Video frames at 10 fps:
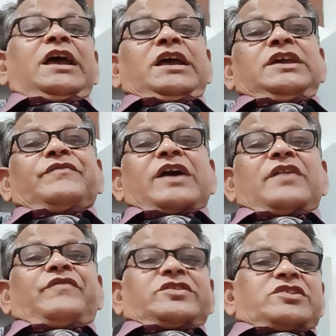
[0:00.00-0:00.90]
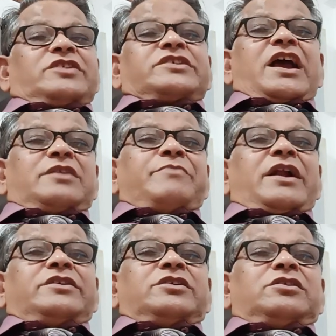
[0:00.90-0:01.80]
if confessional
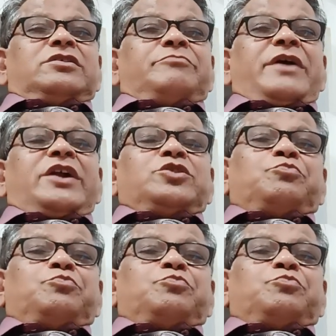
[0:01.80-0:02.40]
statement made